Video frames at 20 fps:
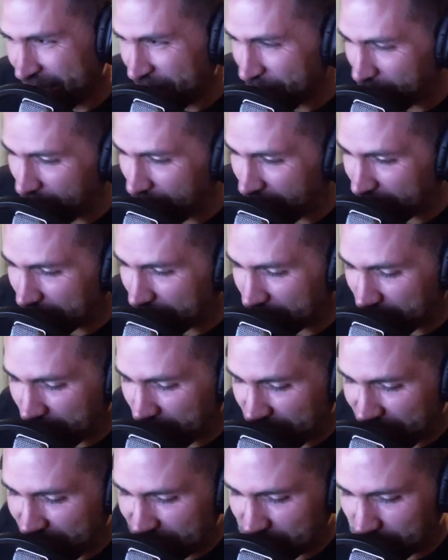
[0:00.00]
Welcome to
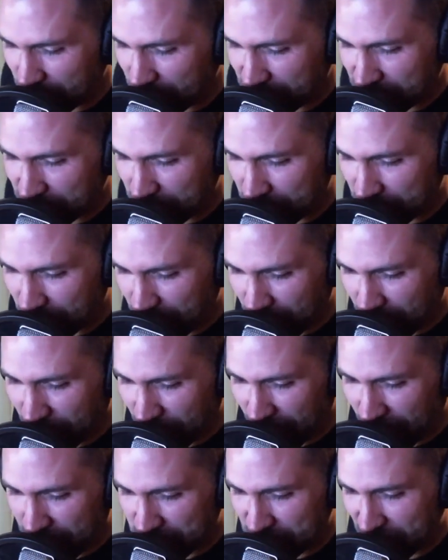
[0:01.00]
A Nice Place to Brew.
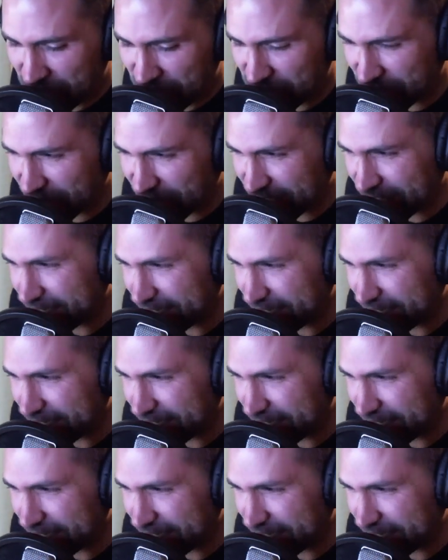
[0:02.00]
I'm Jason.